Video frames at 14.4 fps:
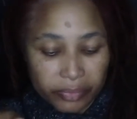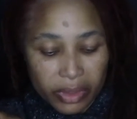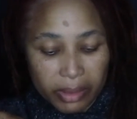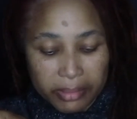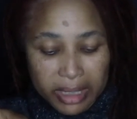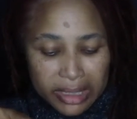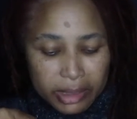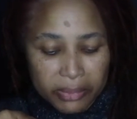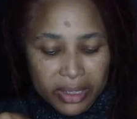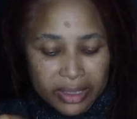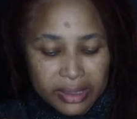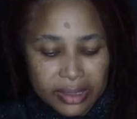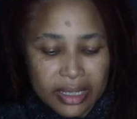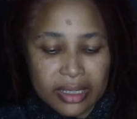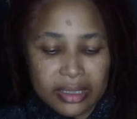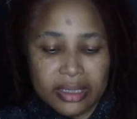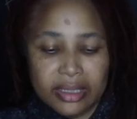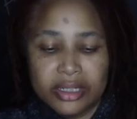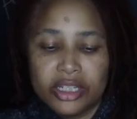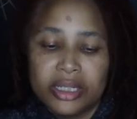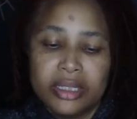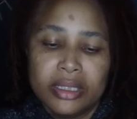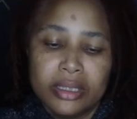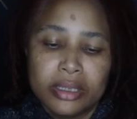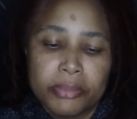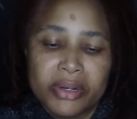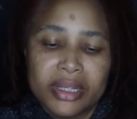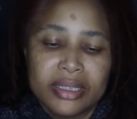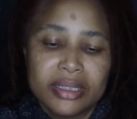The meat's processed, the cheese is
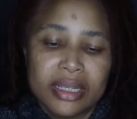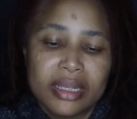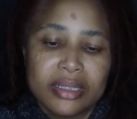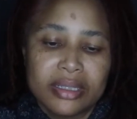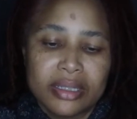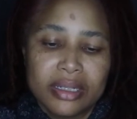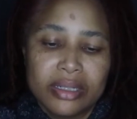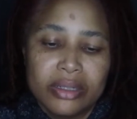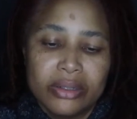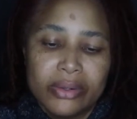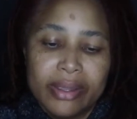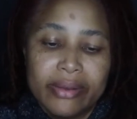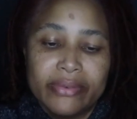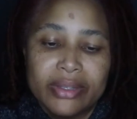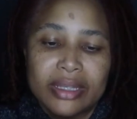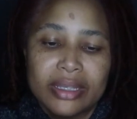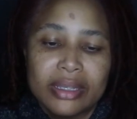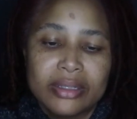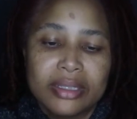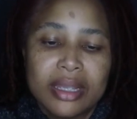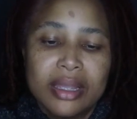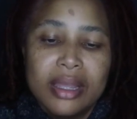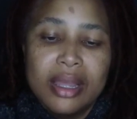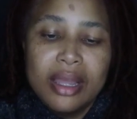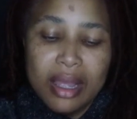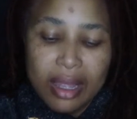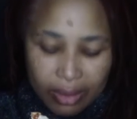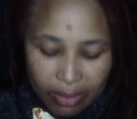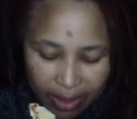processed, you know, everything else.
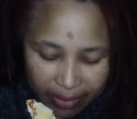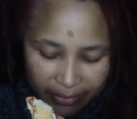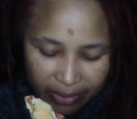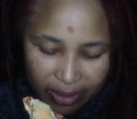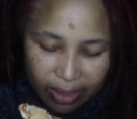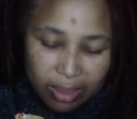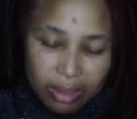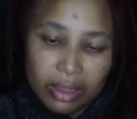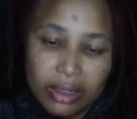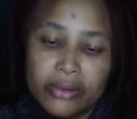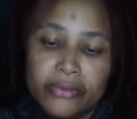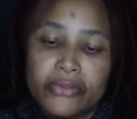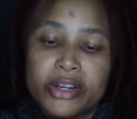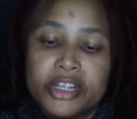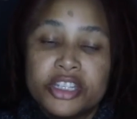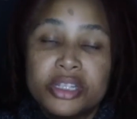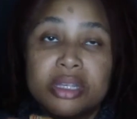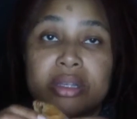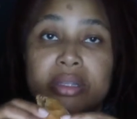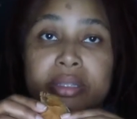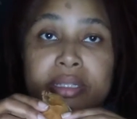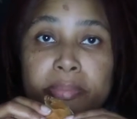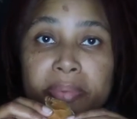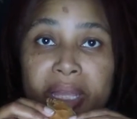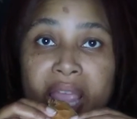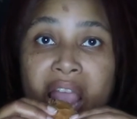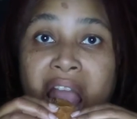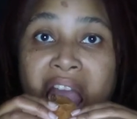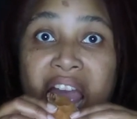I don't have a fresh thing on this
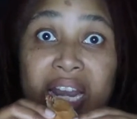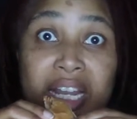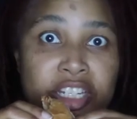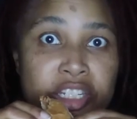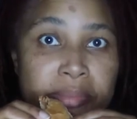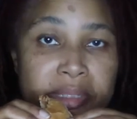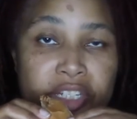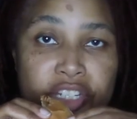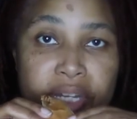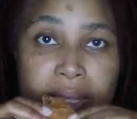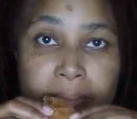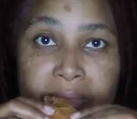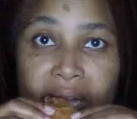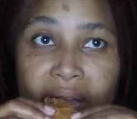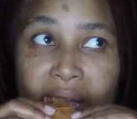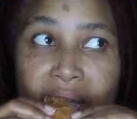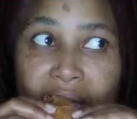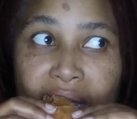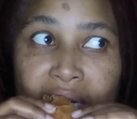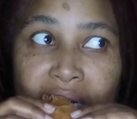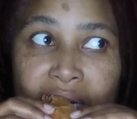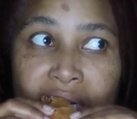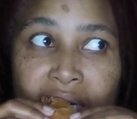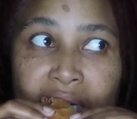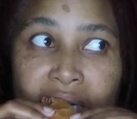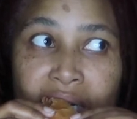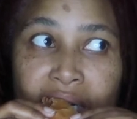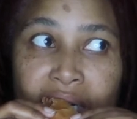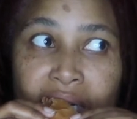plate, and I should be ashamed. And
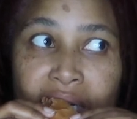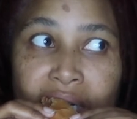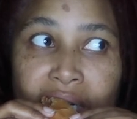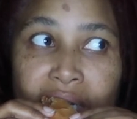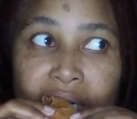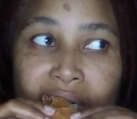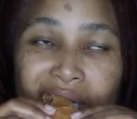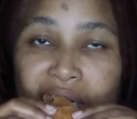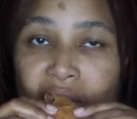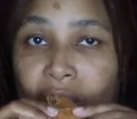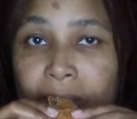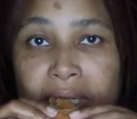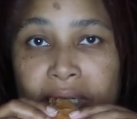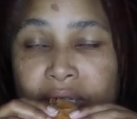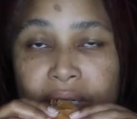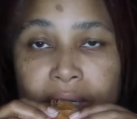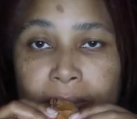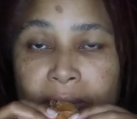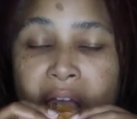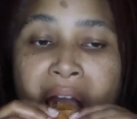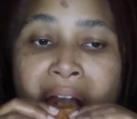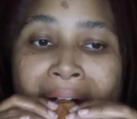no, I'm not ashamed.